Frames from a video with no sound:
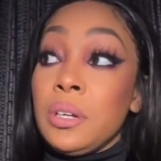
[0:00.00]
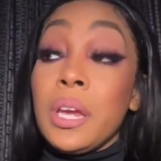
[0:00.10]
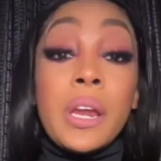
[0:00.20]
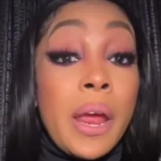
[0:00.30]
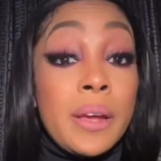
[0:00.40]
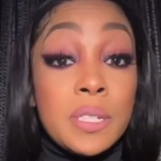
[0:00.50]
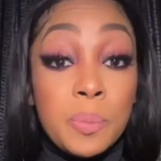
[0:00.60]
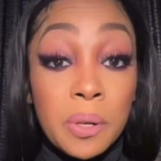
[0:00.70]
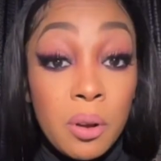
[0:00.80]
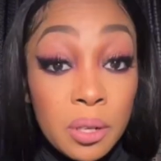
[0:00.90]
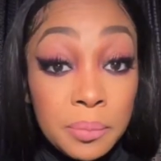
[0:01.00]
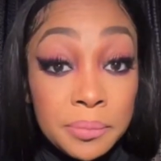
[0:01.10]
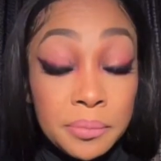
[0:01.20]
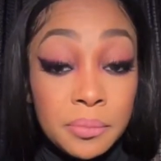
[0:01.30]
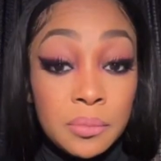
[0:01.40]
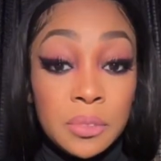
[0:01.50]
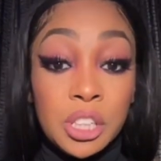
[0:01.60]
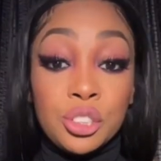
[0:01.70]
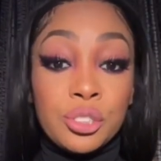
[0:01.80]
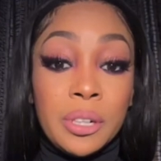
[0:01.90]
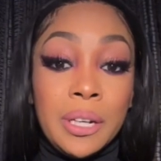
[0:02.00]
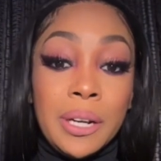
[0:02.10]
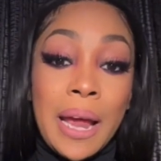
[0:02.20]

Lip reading: getting hands put on them, getting treated,